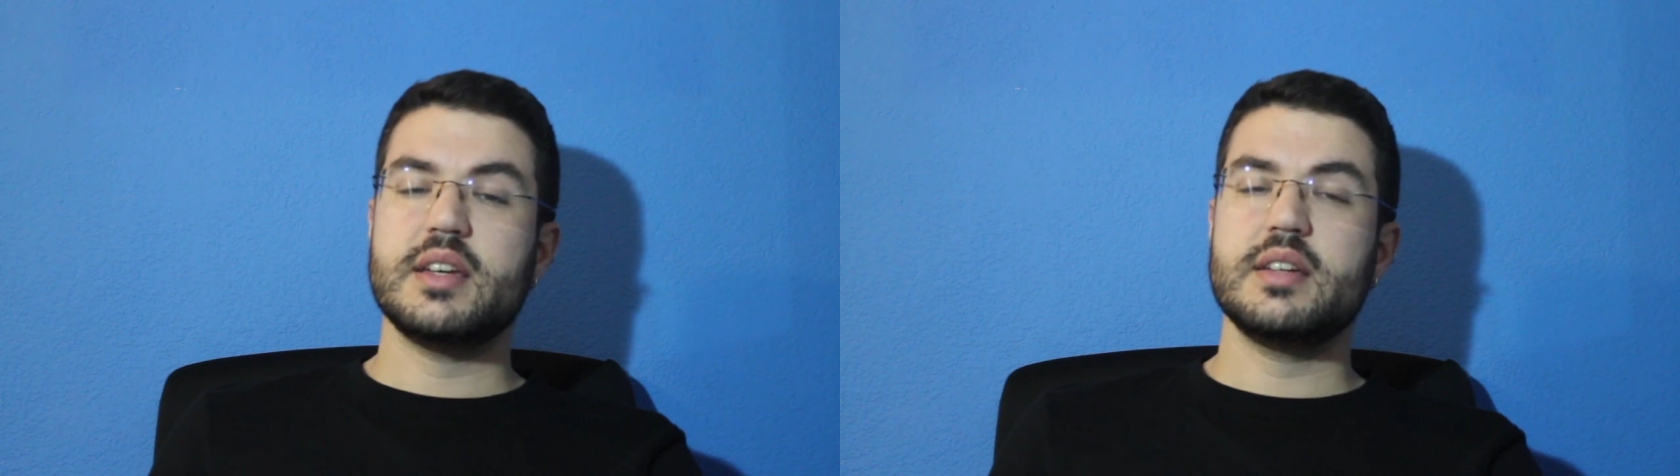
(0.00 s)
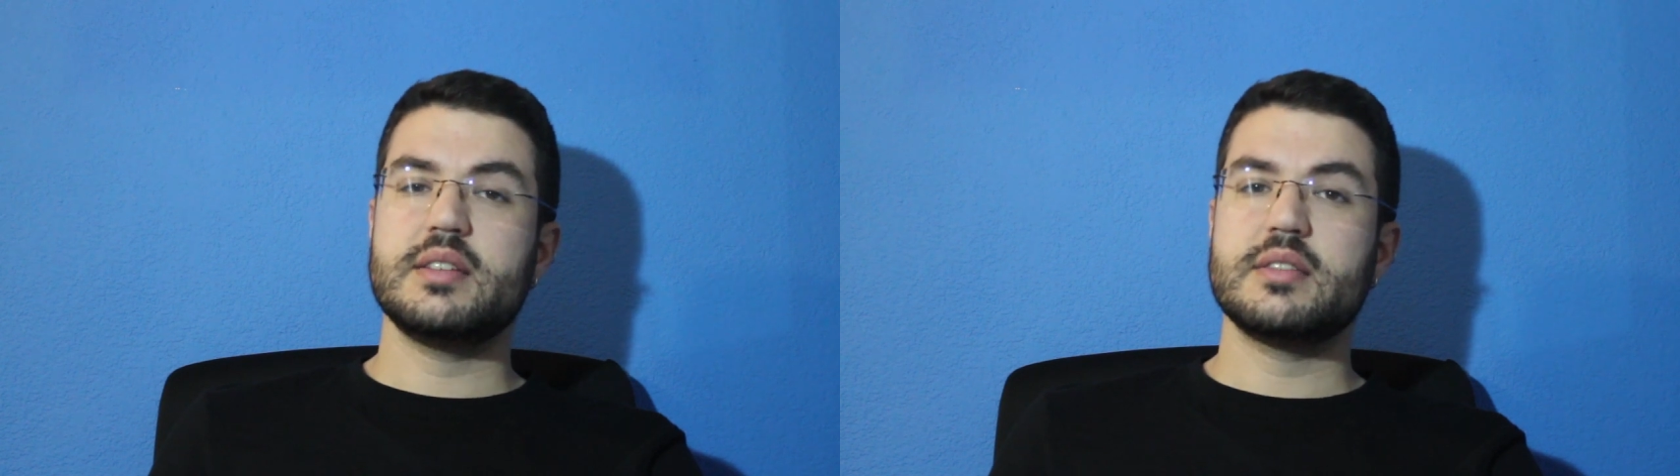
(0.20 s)

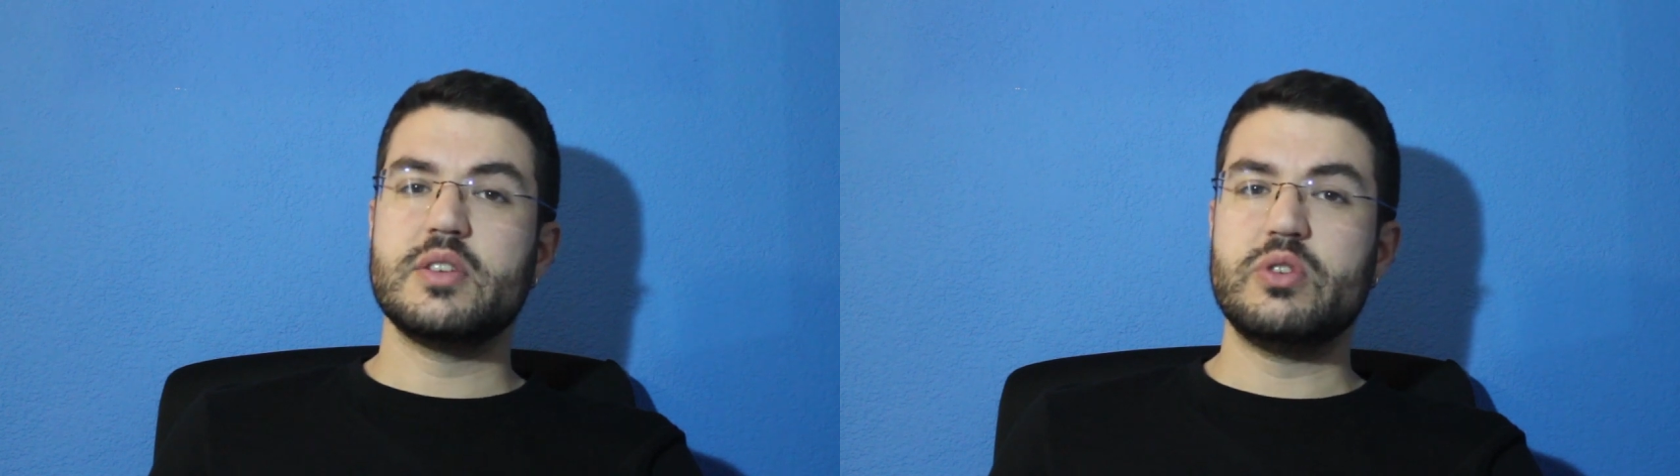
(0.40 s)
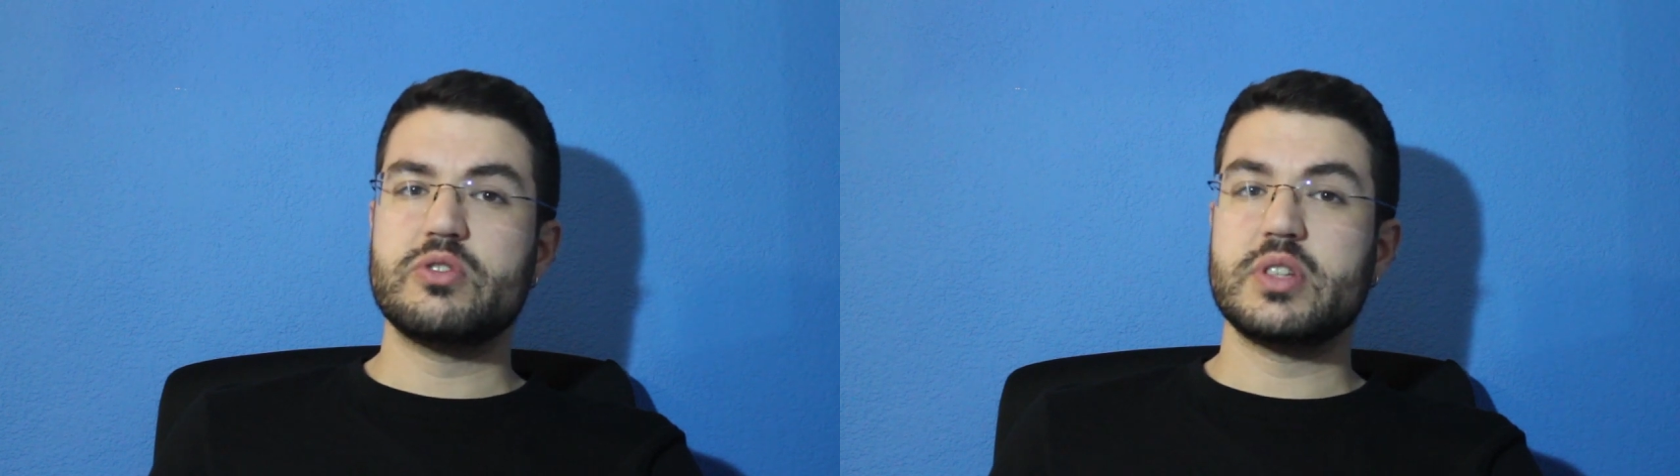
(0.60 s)
it
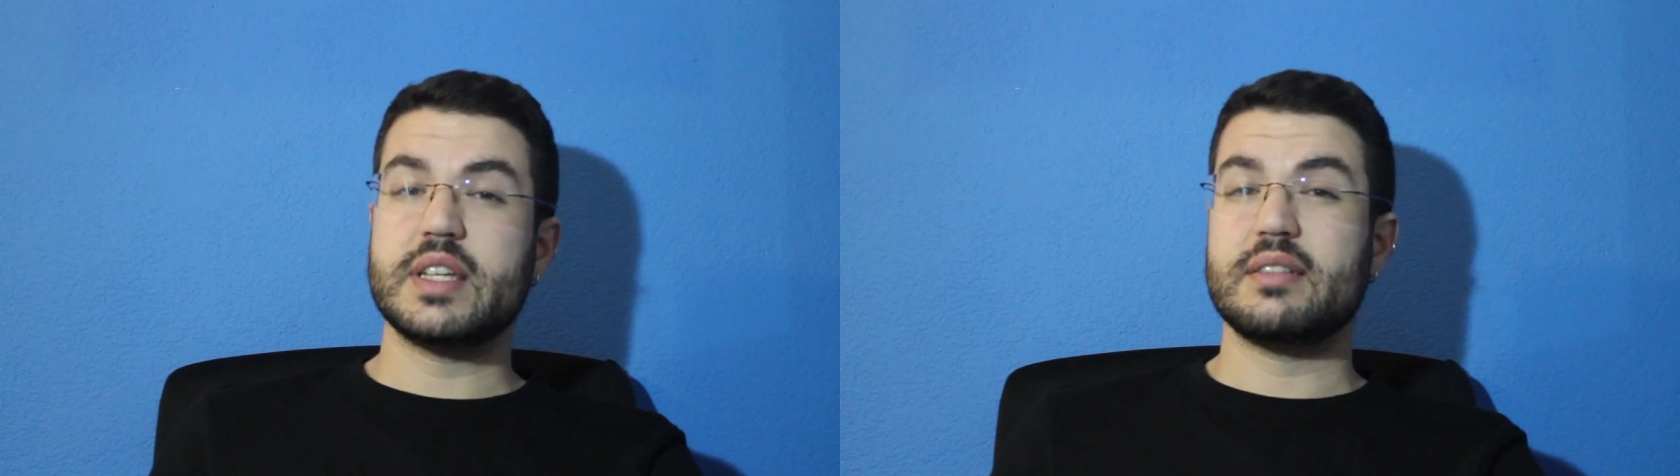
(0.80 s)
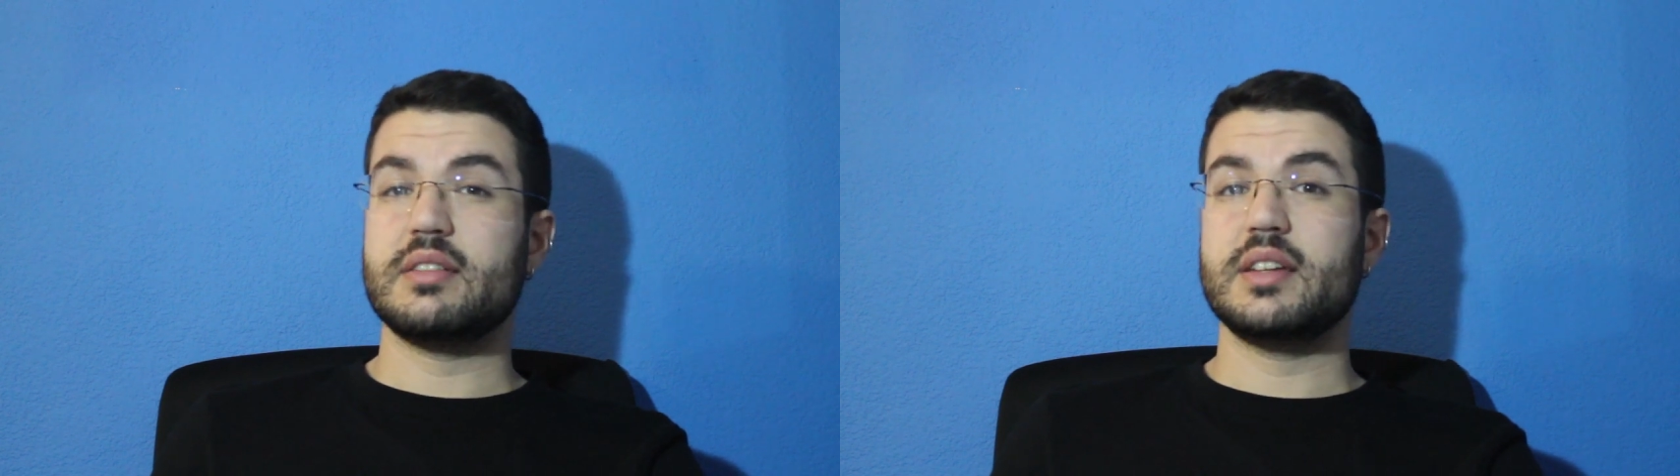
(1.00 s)
is
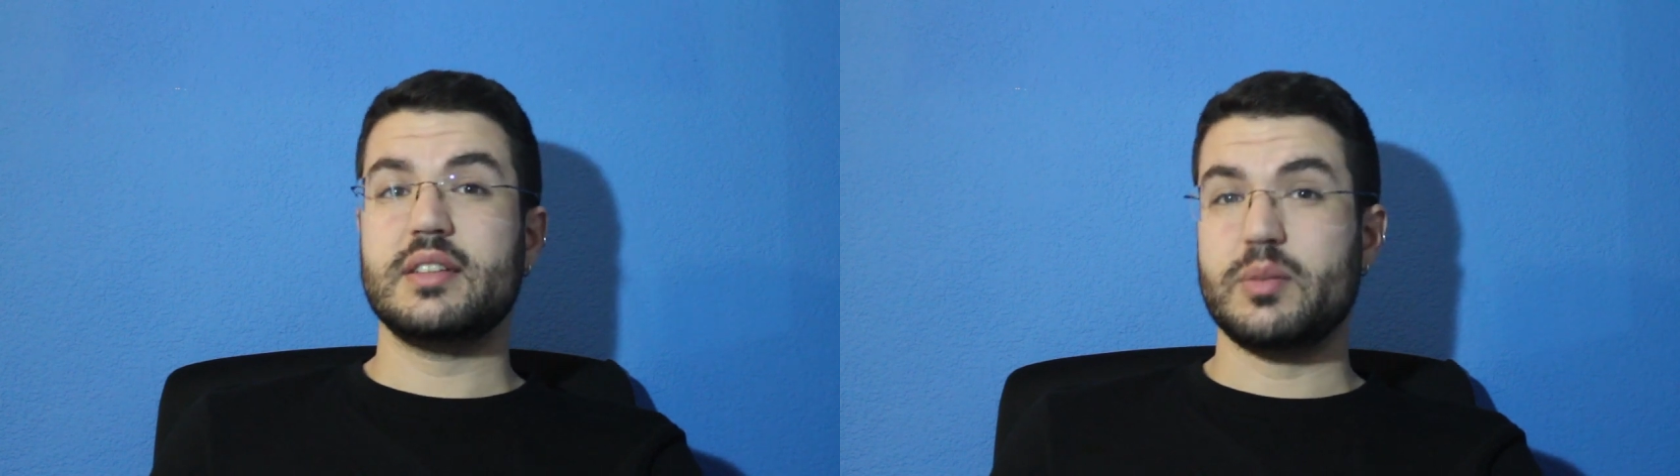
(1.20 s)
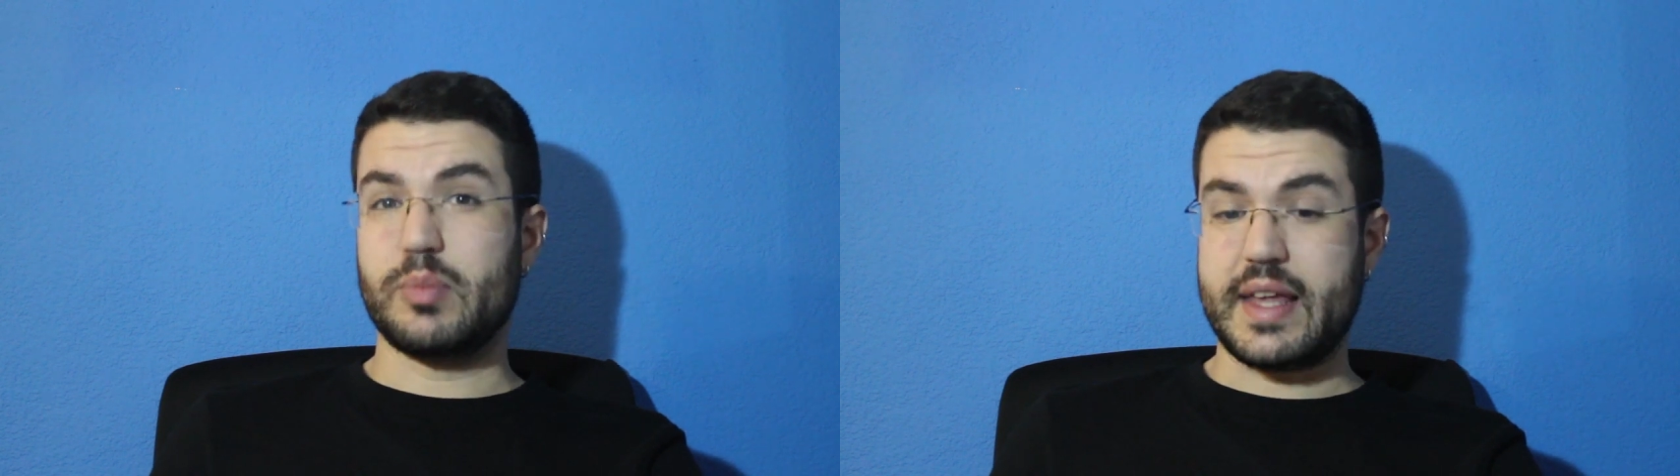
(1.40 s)
usually
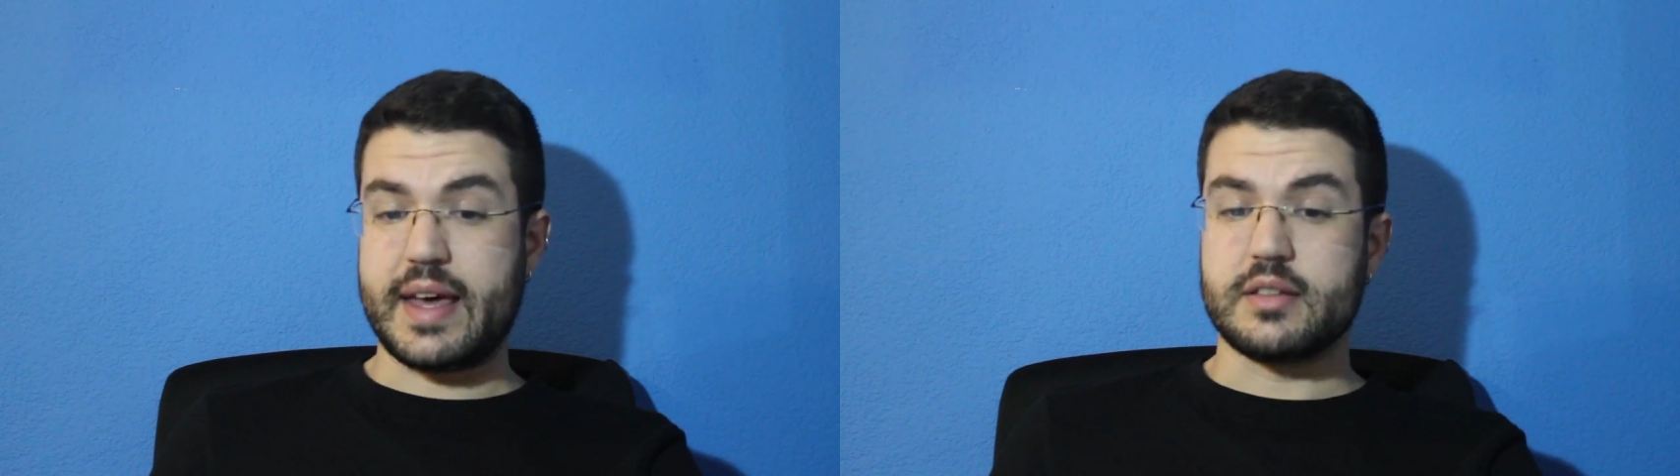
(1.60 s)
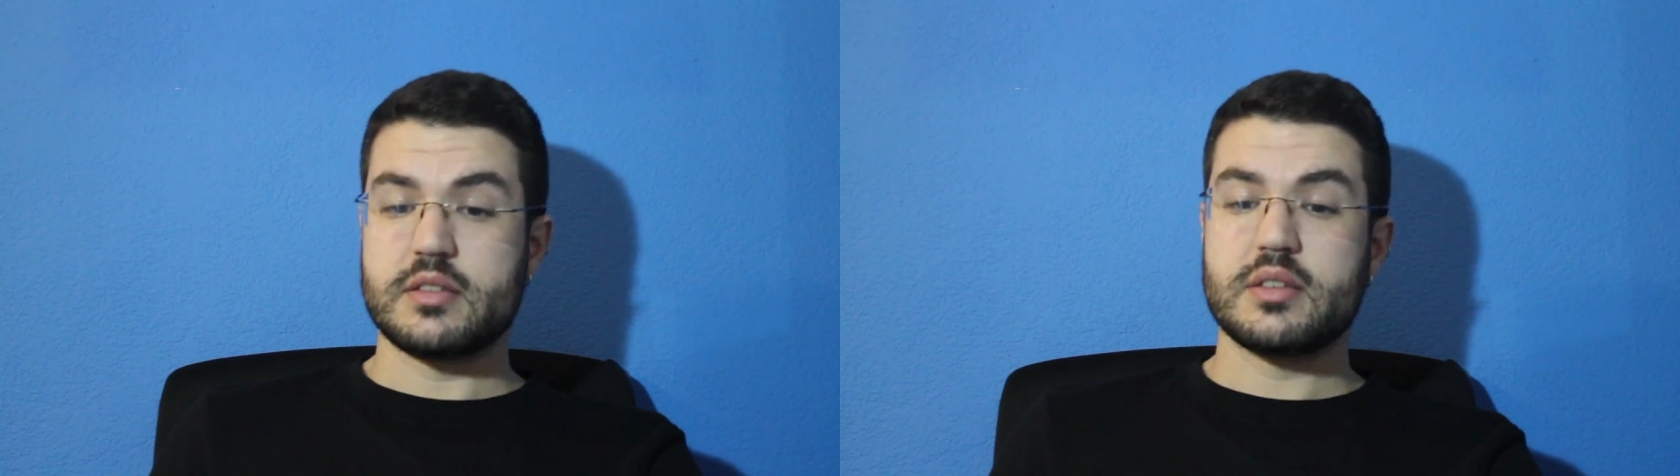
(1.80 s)
clearly
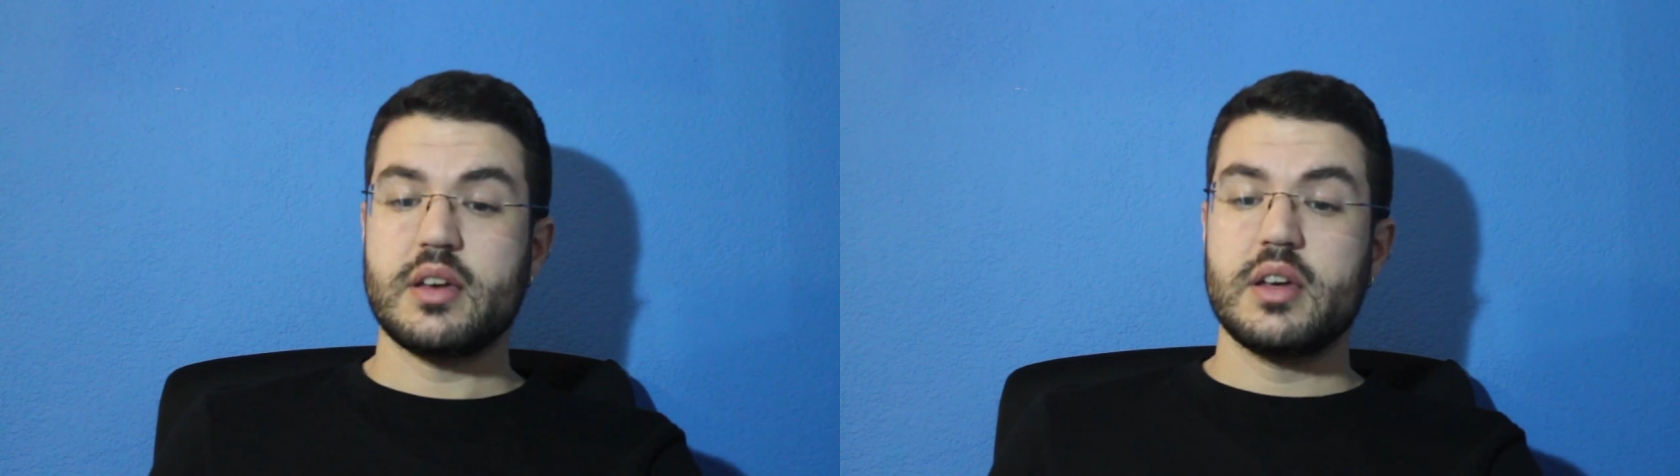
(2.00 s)
planned,